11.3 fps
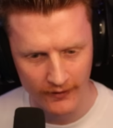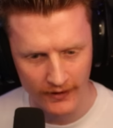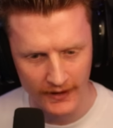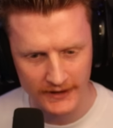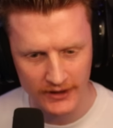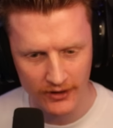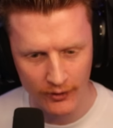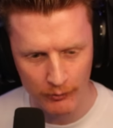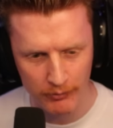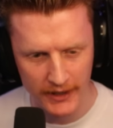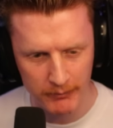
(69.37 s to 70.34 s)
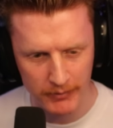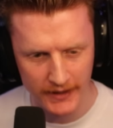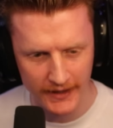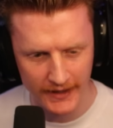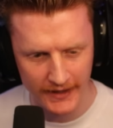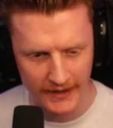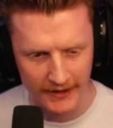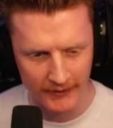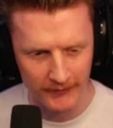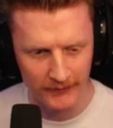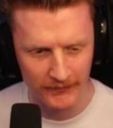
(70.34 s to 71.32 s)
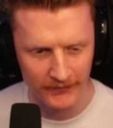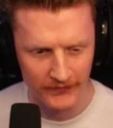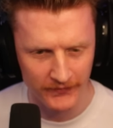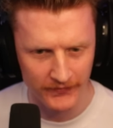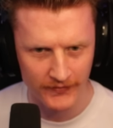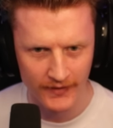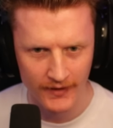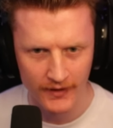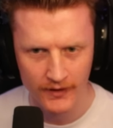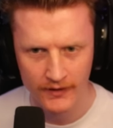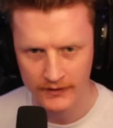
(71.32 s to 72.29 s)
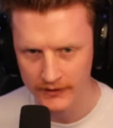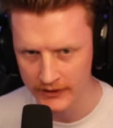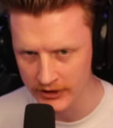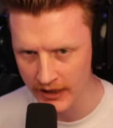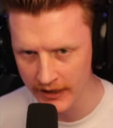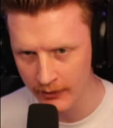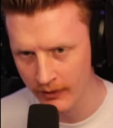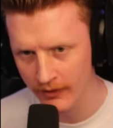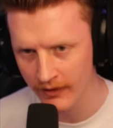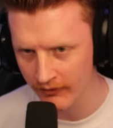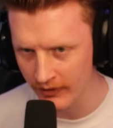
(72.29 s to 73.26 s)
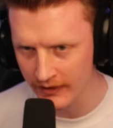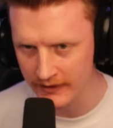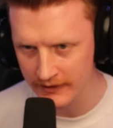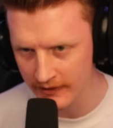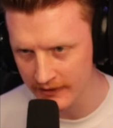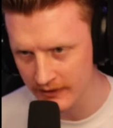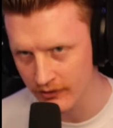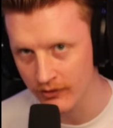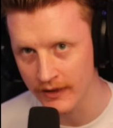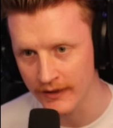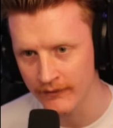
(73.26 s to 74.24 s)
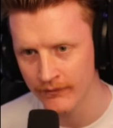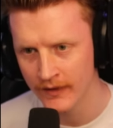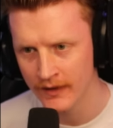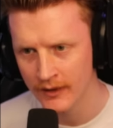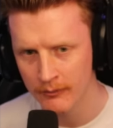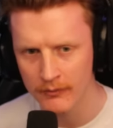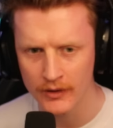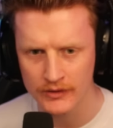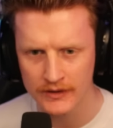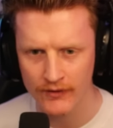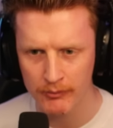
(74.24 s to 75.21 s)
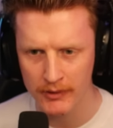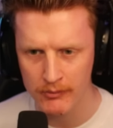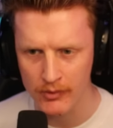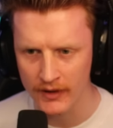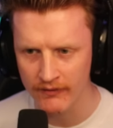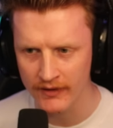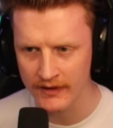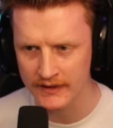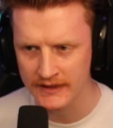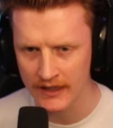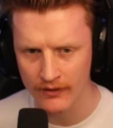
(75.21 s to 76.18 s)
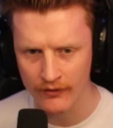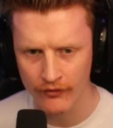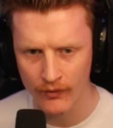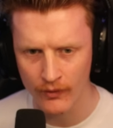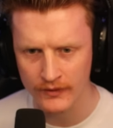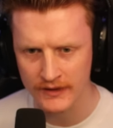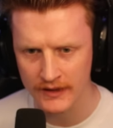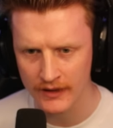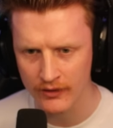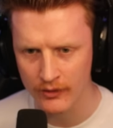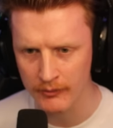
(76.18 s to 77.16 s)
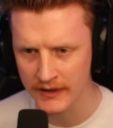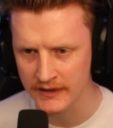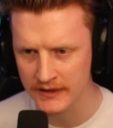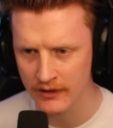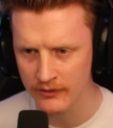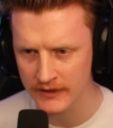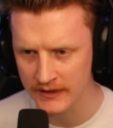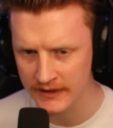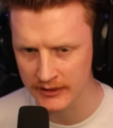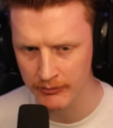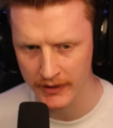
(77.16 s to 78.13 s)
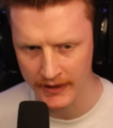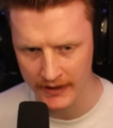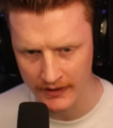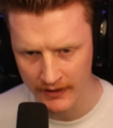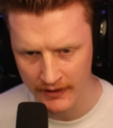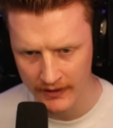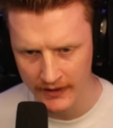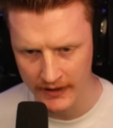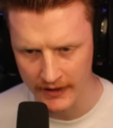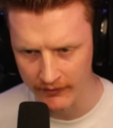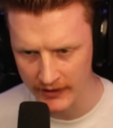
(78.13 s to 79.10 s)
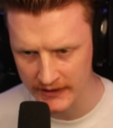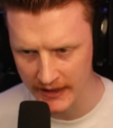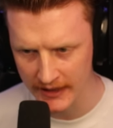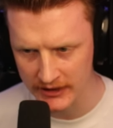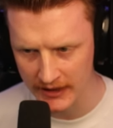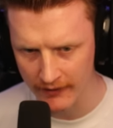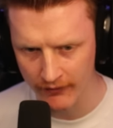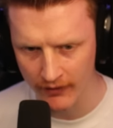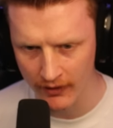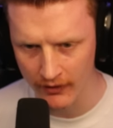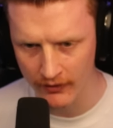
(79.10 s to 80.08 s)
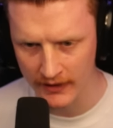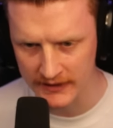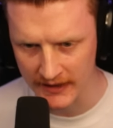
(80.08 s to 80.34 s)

Right, let's go, baby. In January of 1983, most of the people living in the town of Fawn Circle, Minnesota, disappeared. In the investigation that followed, a